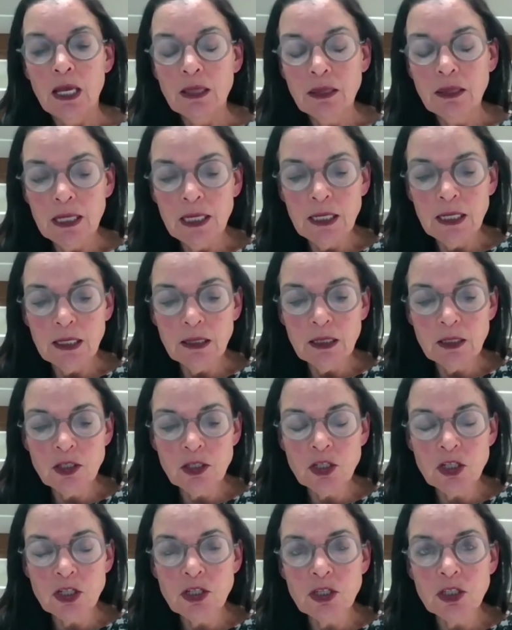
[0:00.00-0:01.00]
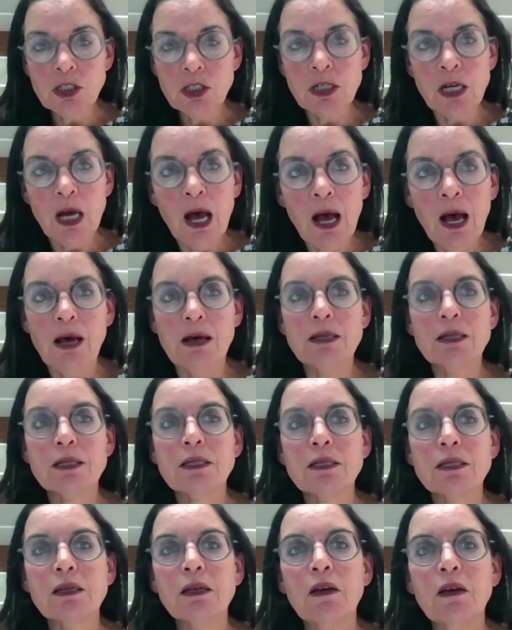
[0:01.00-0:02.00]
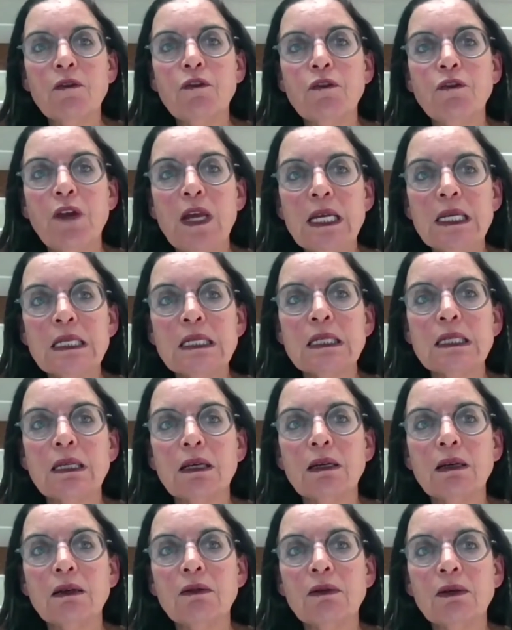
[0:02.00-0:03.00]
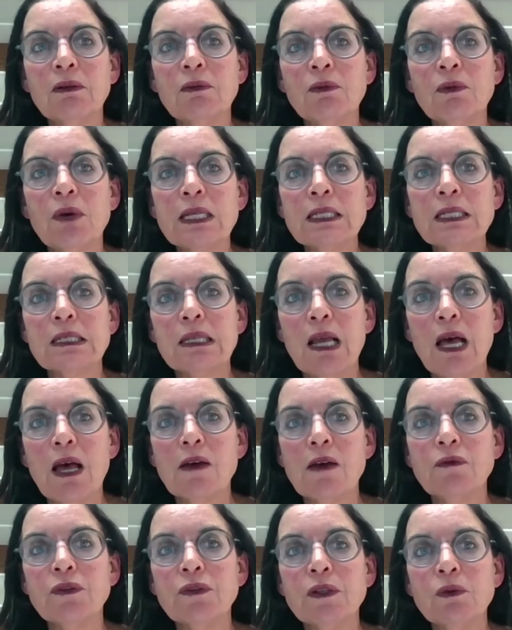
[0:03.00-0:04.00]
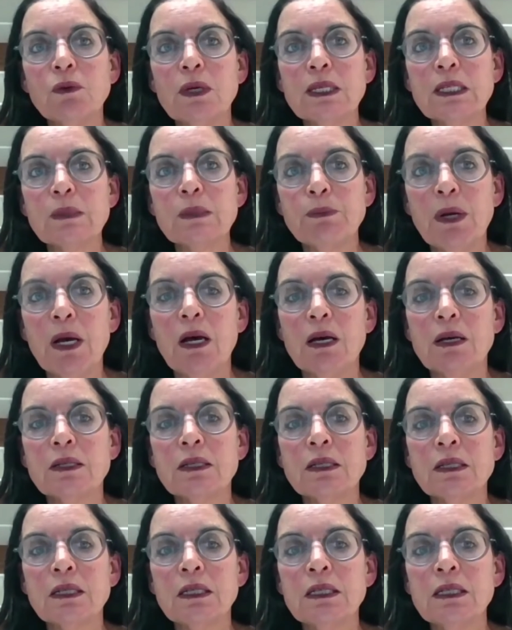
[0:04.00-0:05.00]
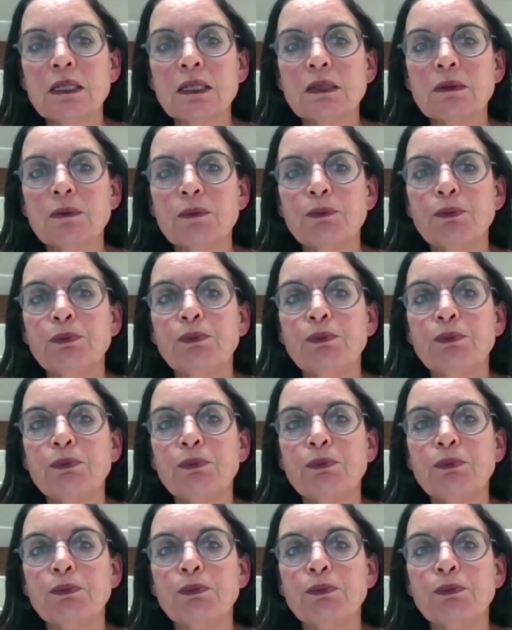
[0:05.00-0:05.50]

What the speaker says: the task of facing one's life and one's past is